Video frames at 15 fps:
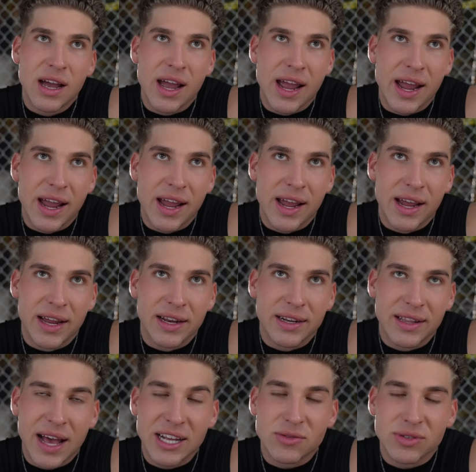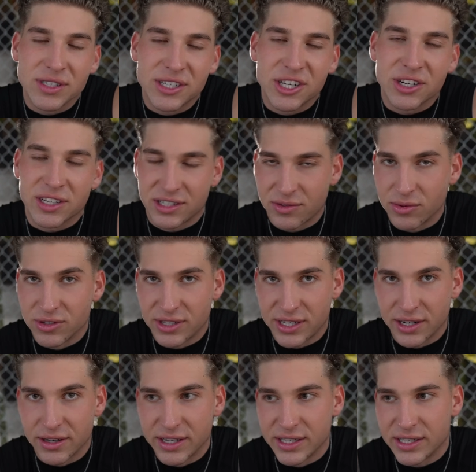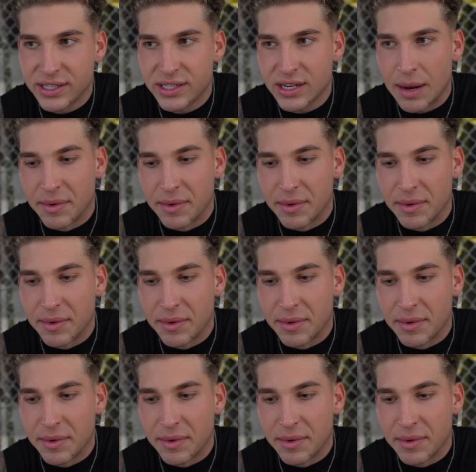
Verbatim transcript: and that's when it gets real serious.